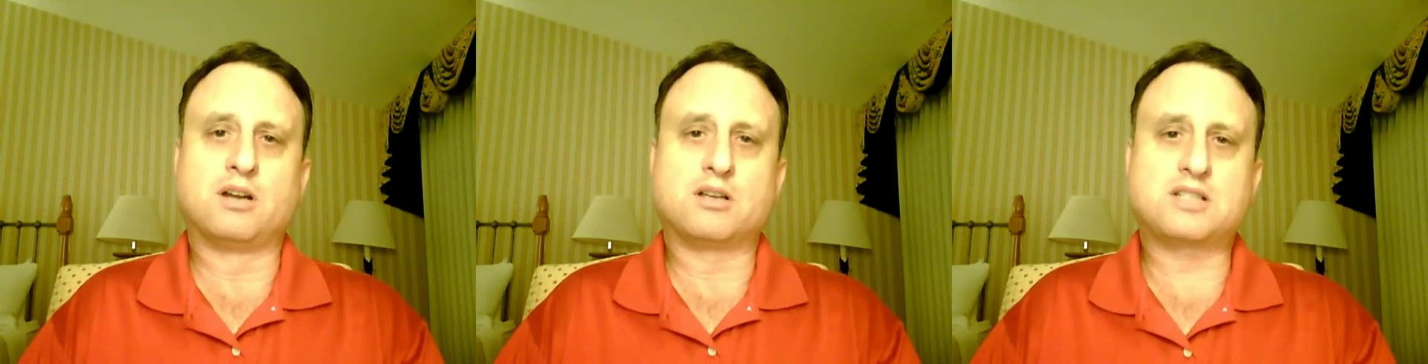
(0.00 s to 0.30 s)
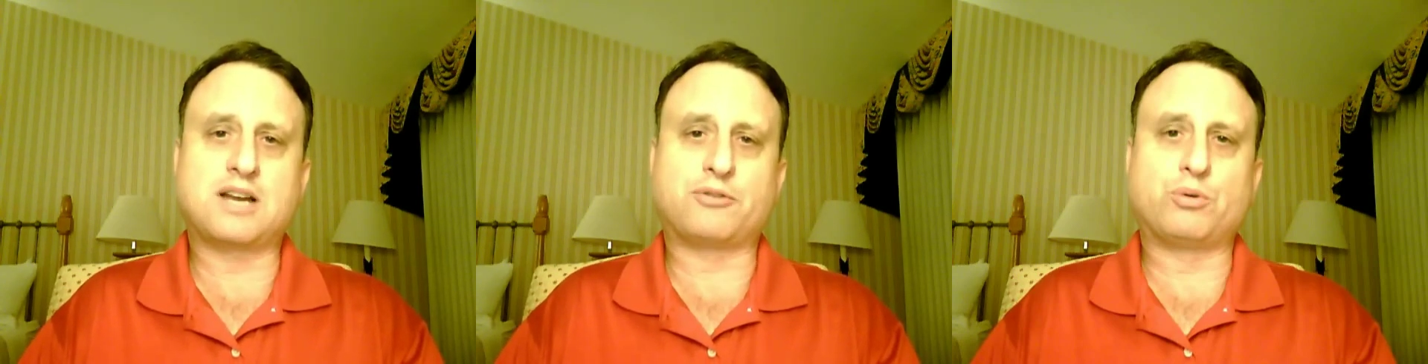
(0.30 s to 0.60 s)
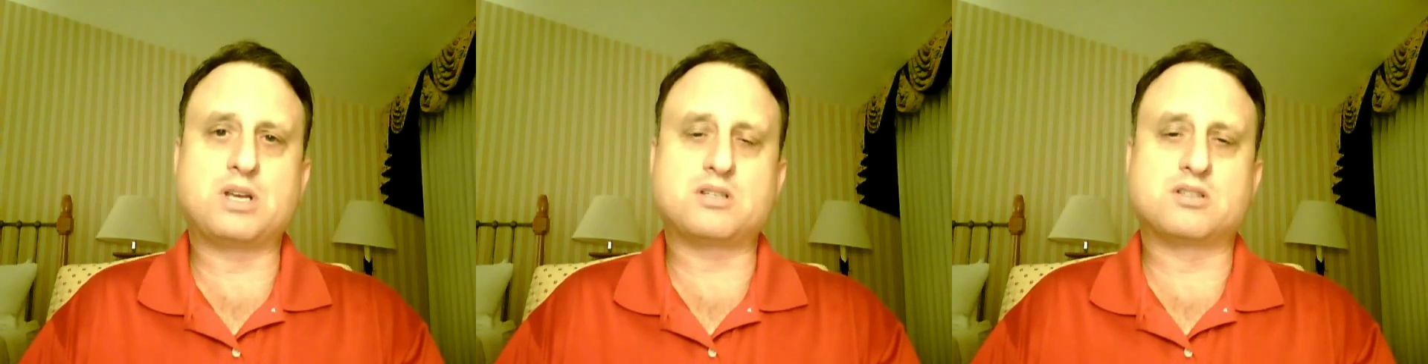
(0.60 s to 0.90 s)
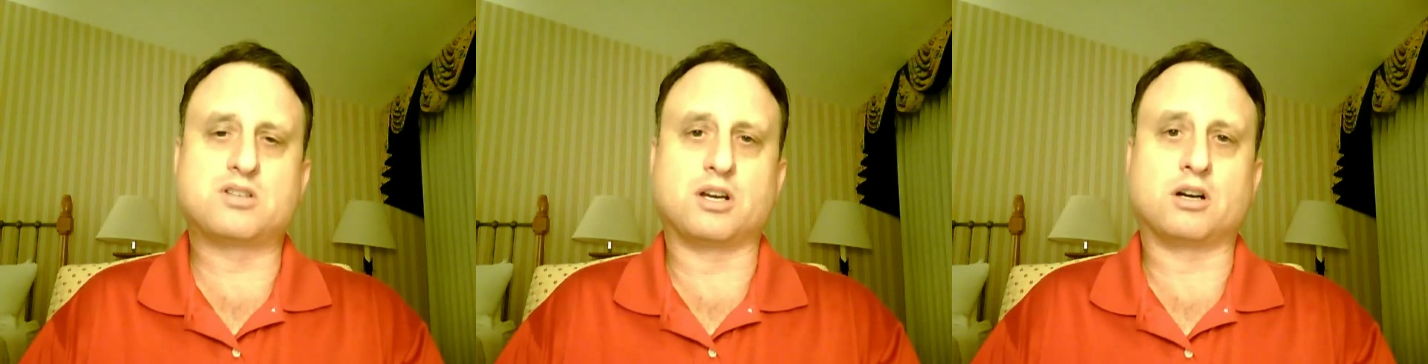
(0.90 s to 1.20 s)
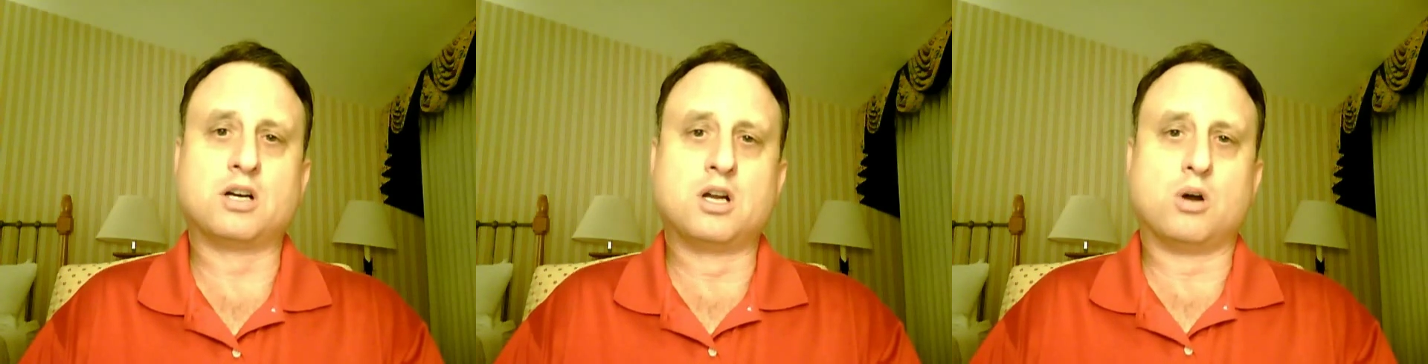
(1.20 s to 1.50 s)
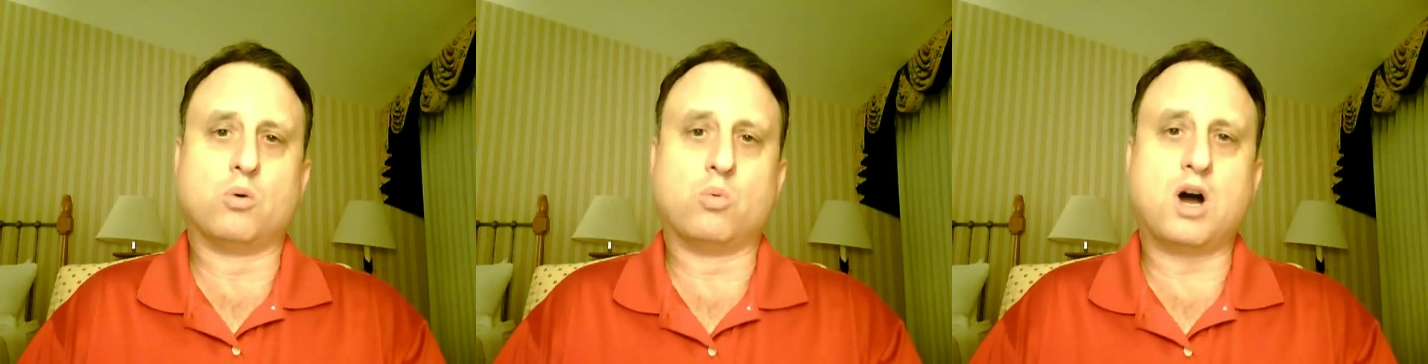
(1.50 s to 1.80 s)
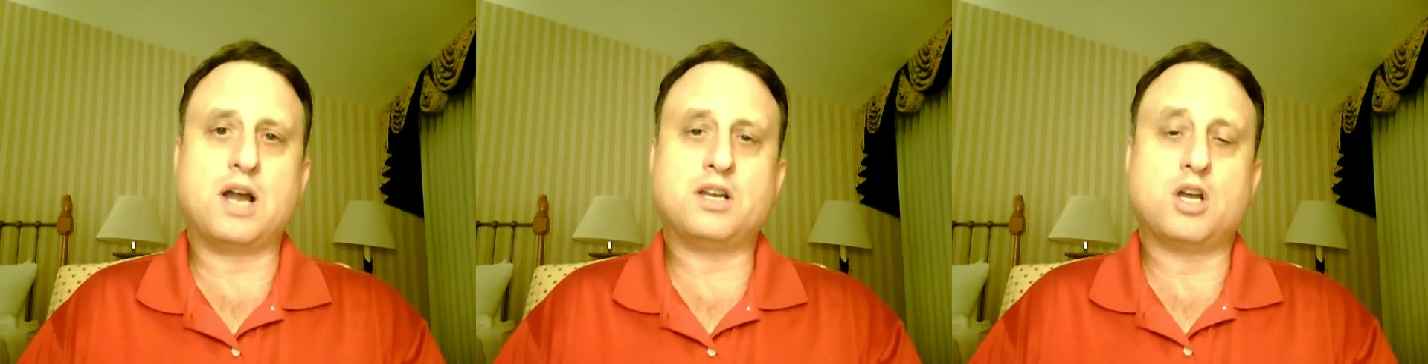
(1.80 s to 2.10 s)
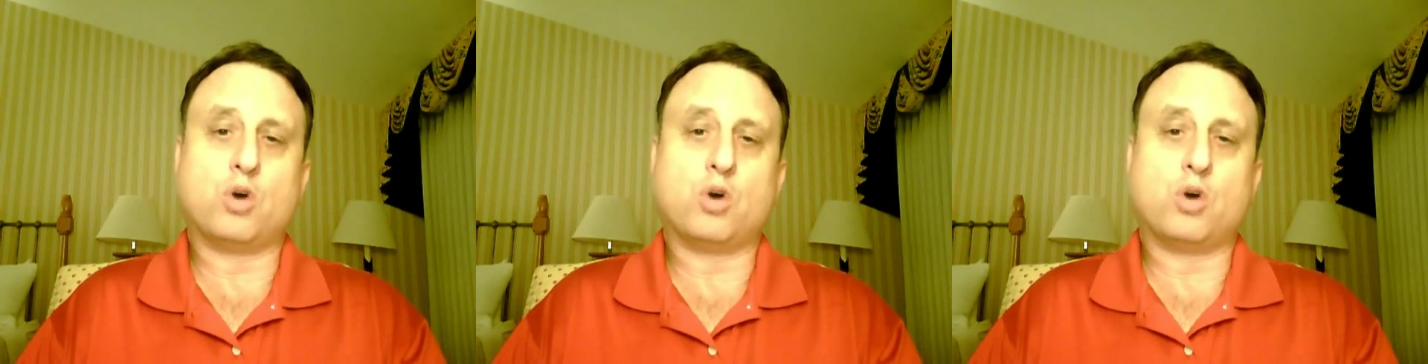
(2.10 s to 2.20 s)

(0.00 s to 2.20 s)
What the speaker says: Several reasons here. One,